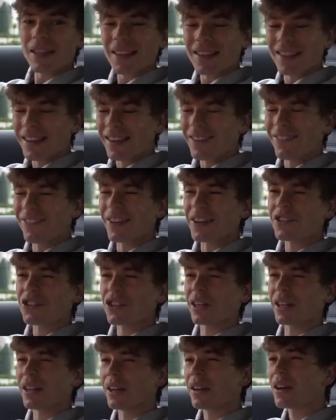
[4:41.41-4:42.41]
And then
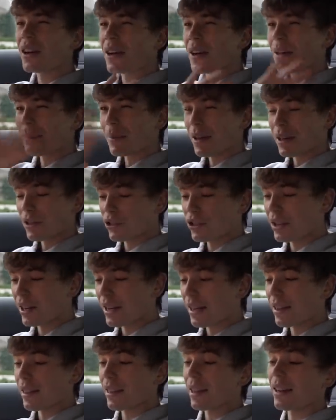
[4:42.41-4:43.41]
eventually managed to
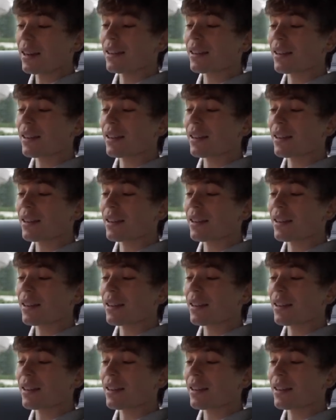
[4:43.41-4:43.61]
get that.